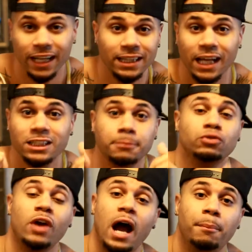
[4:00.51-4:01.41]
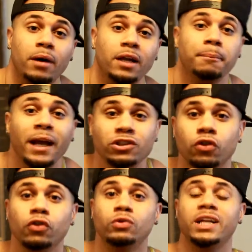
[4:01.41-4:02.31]
hit that subscribe button. Make
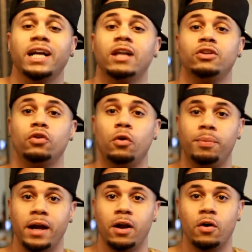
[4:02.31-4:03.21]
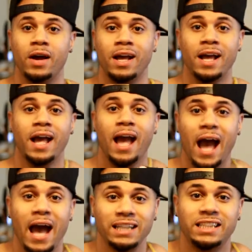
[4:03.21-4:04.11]
sure you check out the new apparel
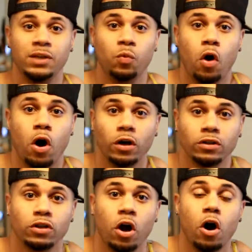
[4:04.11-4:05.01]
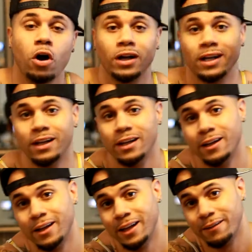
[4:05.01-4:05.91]
at T-Walk the Hulk
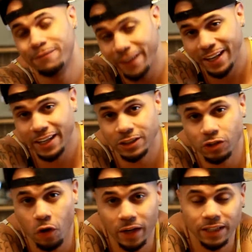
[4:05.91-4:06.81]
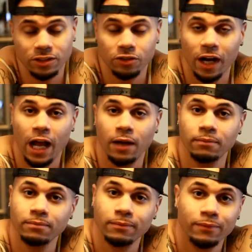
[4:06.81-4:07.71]
Fitness on
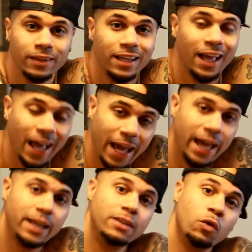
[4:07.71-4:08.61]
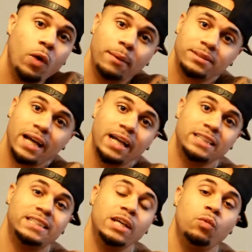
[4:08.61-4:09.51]
Instagram and the website
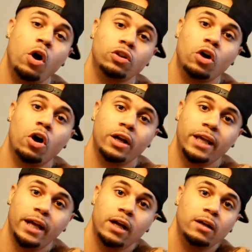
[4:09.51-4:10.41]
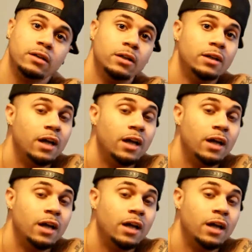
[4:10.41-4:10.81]
is T-Walk the Hulk Gear.